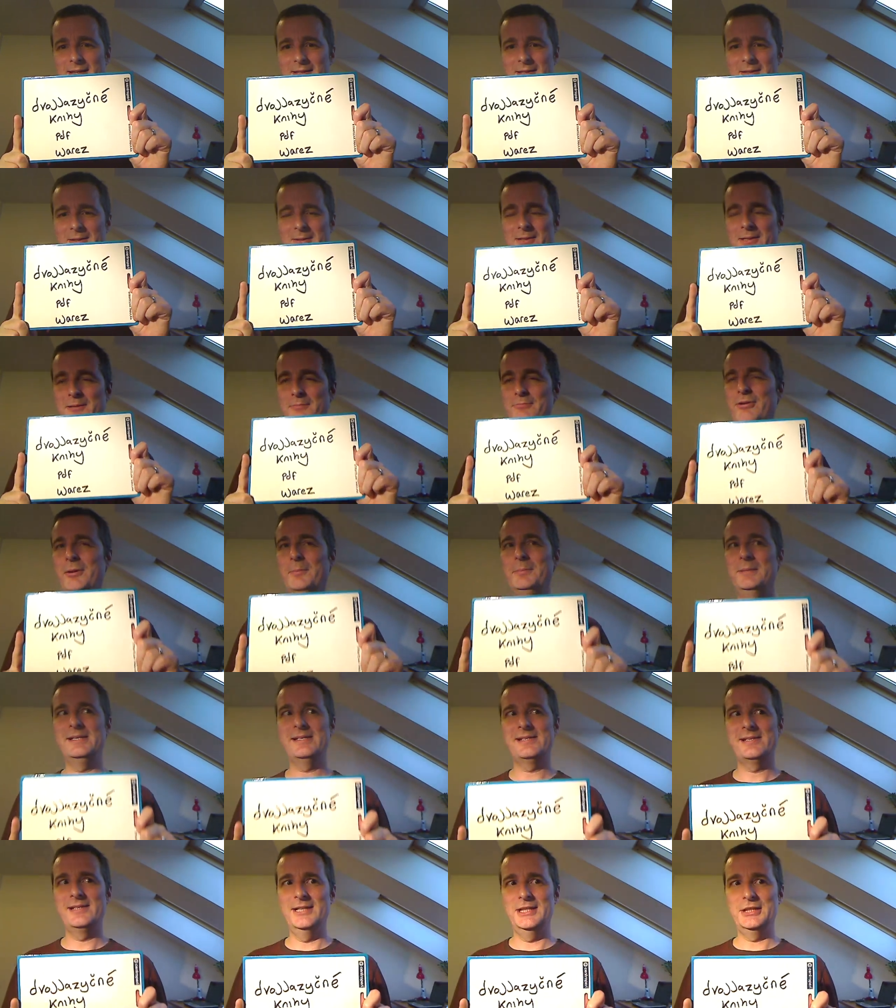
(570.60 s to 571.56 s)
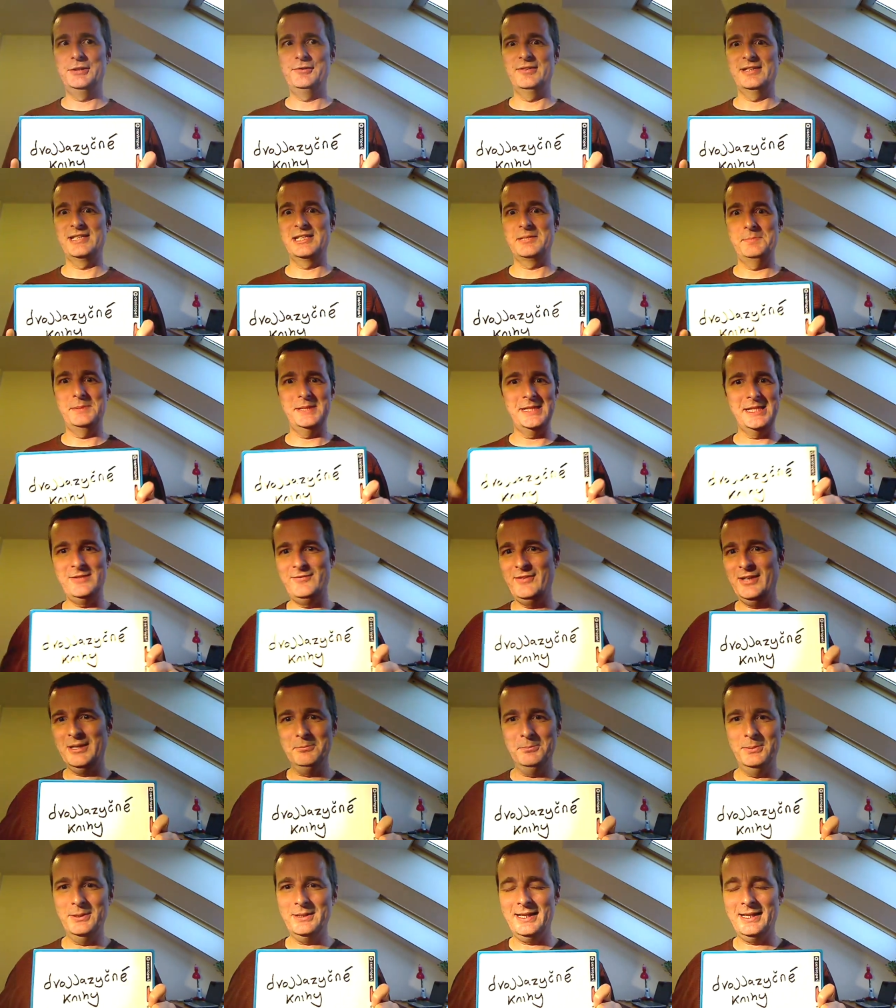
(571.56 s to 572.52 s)
you can probably search for a
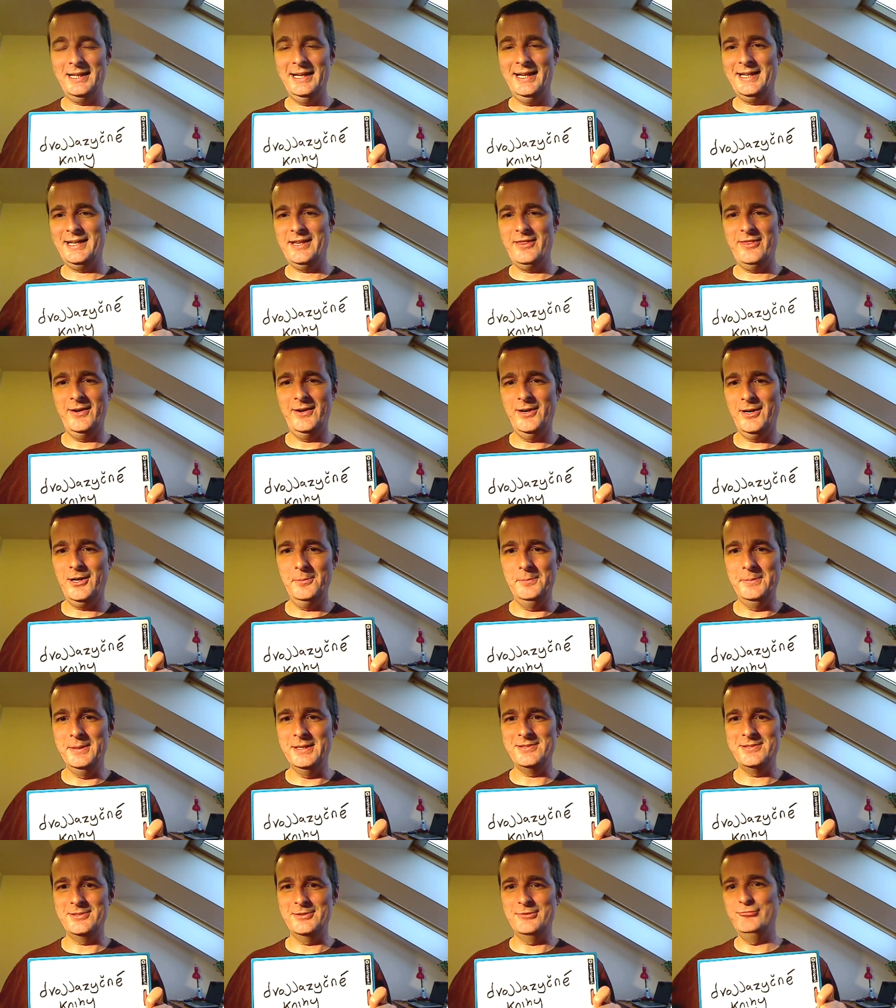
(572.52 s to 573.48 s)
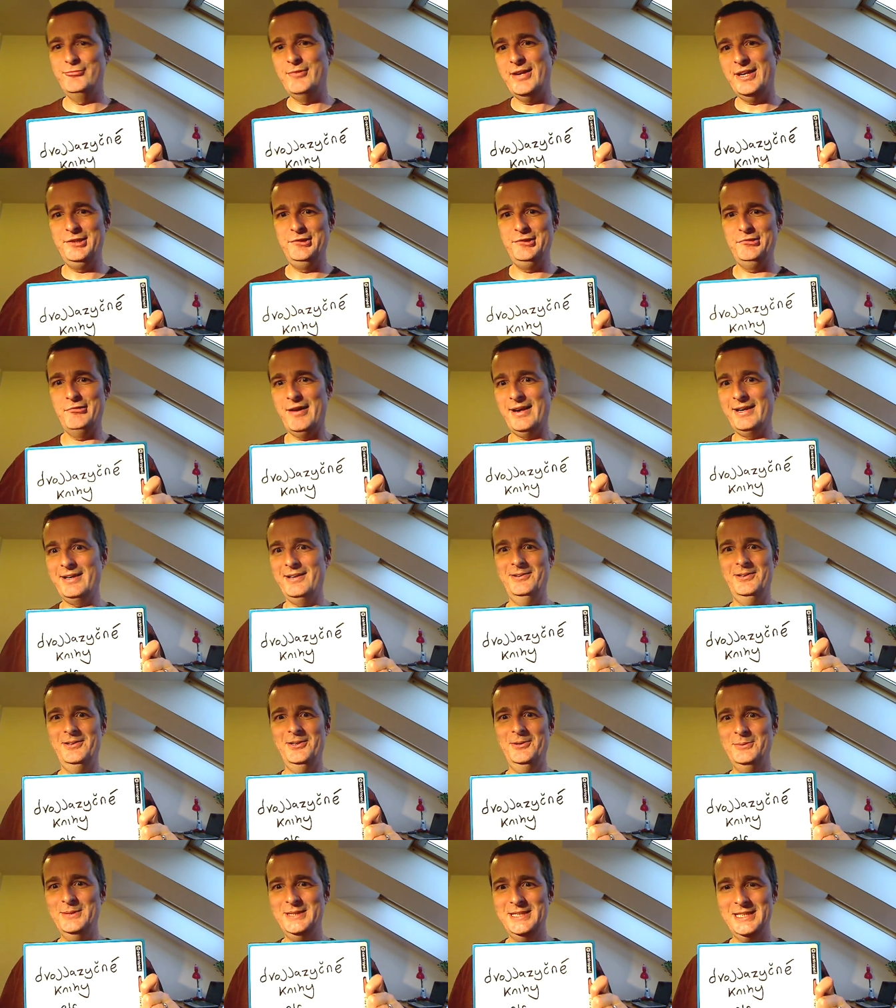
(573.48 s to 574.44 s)
specific book like The Hobbit or Red
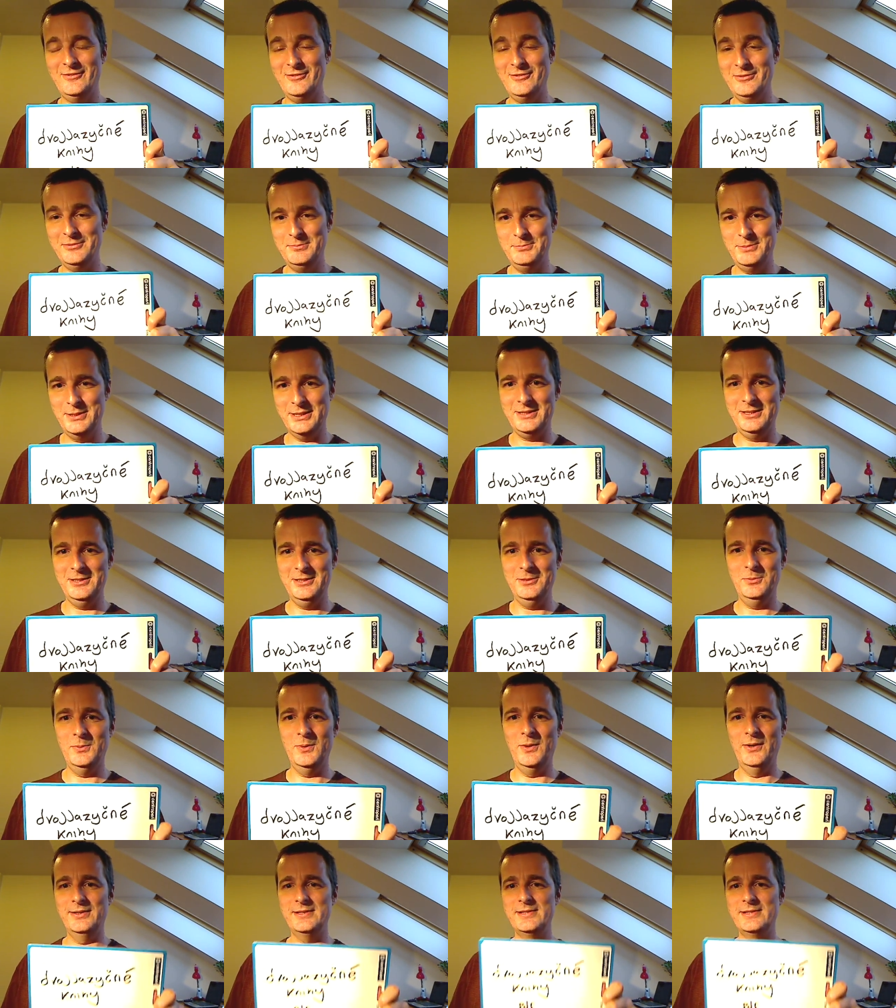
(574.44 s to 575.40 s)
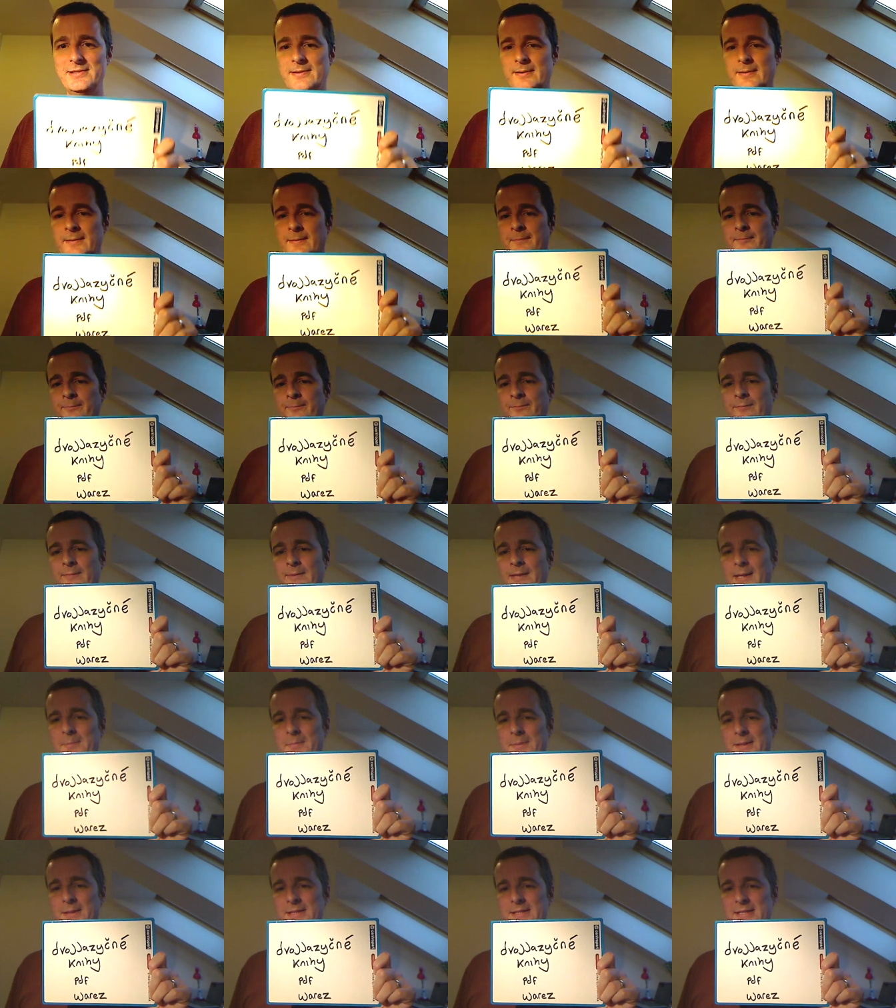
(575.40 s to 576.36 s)
Dragon or whichever book you want.
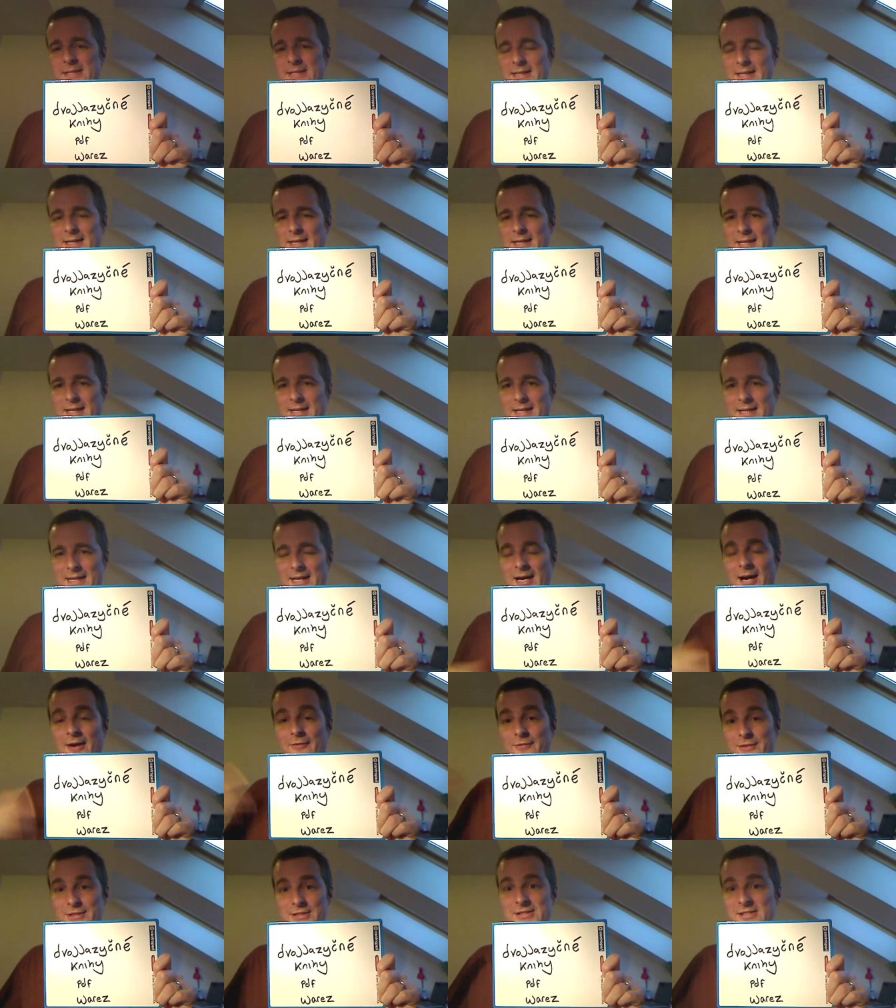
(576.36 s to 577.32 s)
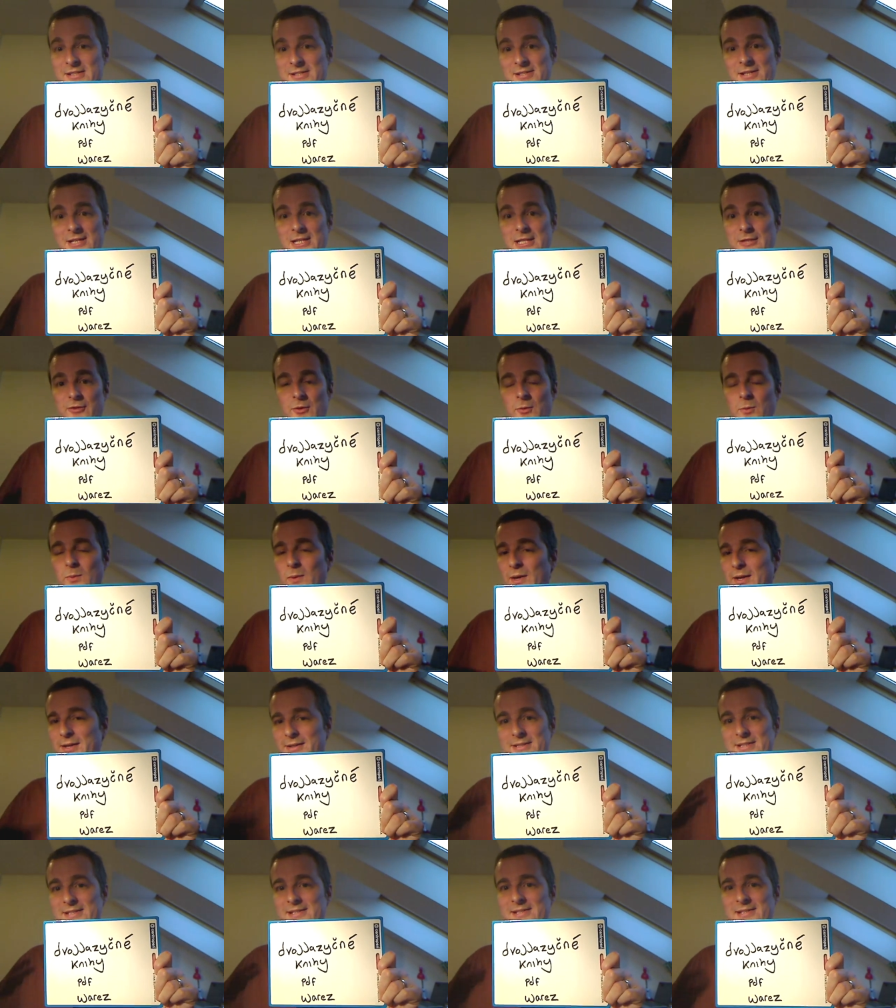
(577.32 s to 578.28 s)
But yeah, if you just search for
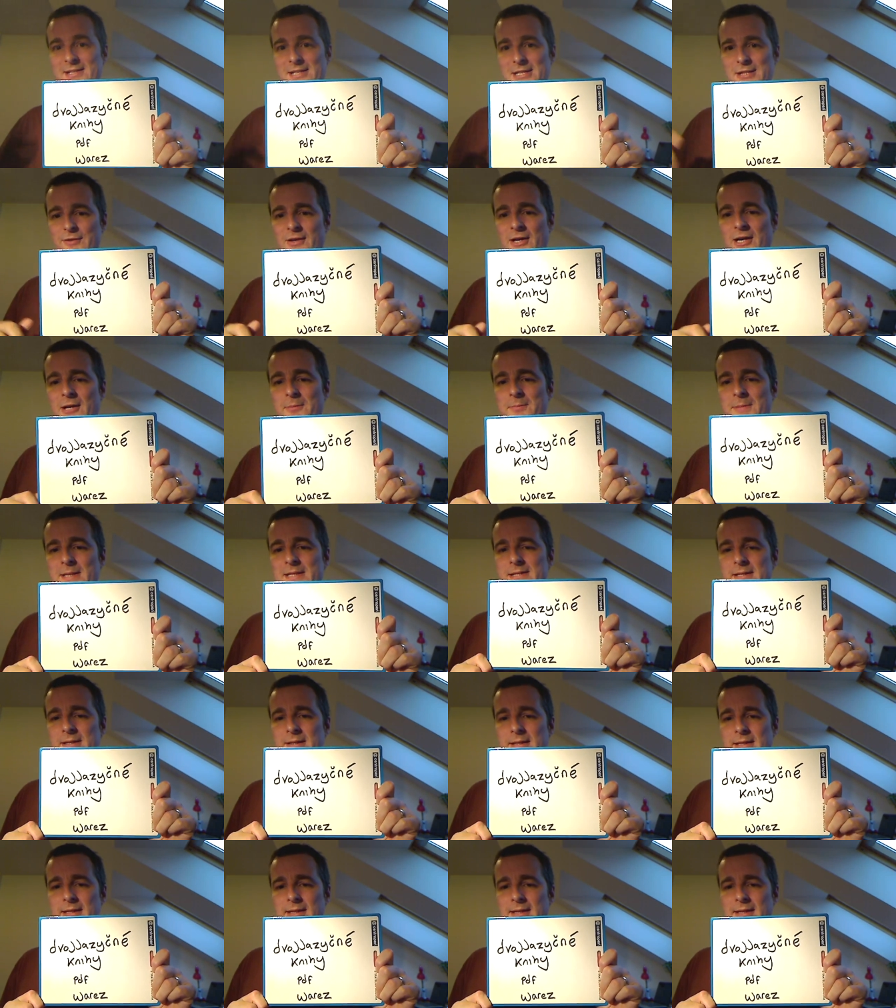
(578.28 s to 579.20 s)
one, just search for Hobbit,